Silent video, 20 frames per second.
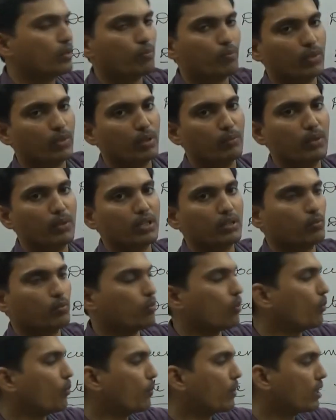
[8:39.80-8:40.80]
are
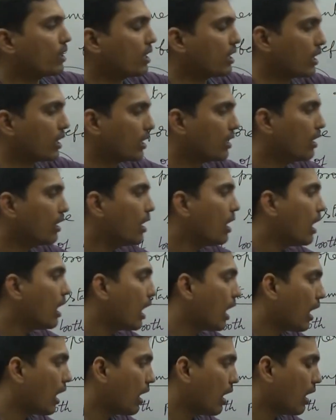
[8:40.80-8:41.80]
payment properly,
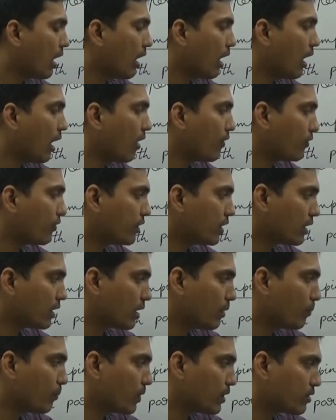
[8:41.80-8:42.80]
after
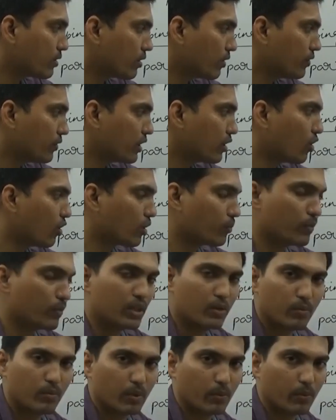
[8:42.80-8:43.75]
completion of the document